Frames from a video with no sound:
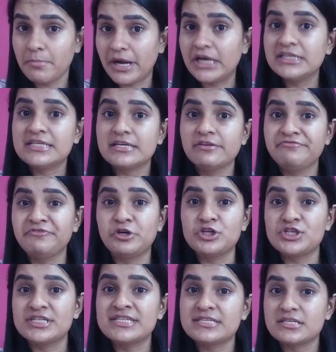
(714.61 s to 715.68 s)
but if you're
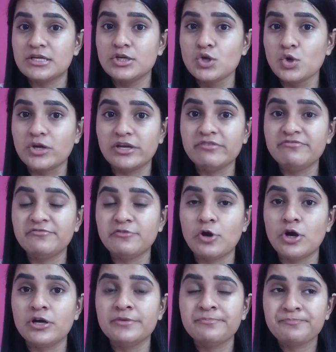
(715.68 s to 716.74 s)
just looking
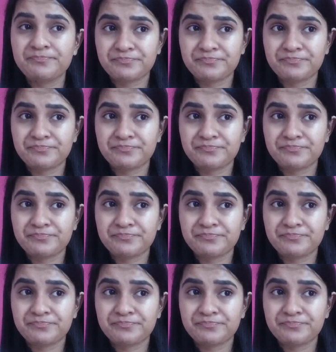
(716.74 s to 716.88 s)
for